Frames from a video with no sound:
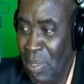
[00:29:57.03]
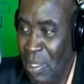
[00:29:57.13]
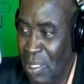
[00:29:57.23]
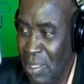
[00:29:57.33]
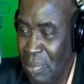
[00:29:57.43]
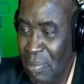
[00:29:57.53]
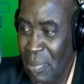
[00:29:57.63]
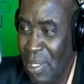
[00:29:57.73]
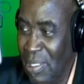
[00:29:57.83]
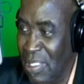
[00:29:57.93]
All
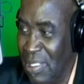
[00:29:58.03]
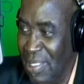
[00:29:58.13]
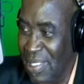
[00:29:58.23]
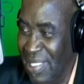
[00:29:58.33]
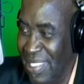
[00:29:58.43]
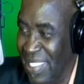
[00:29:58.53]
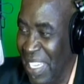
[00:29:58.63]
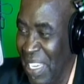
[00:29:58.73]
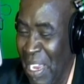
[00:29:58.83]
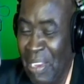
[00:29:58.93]
right. Wonderful.
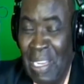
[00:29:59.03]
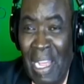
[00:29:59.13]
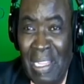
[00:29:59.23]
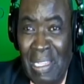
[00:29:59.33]
Stay there, Doc.